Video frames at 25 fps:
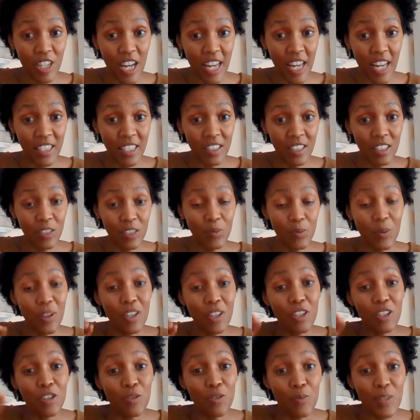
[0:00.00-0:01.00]
channels
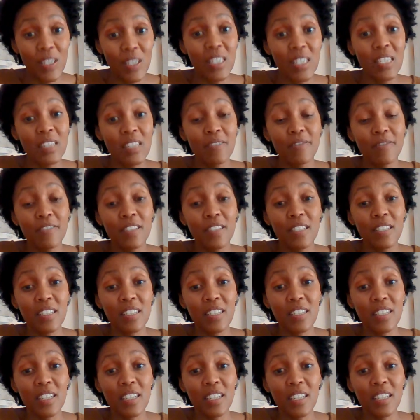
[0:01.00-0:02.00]
with three
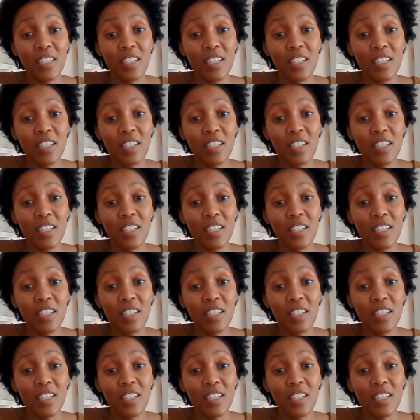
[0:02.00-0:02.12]
different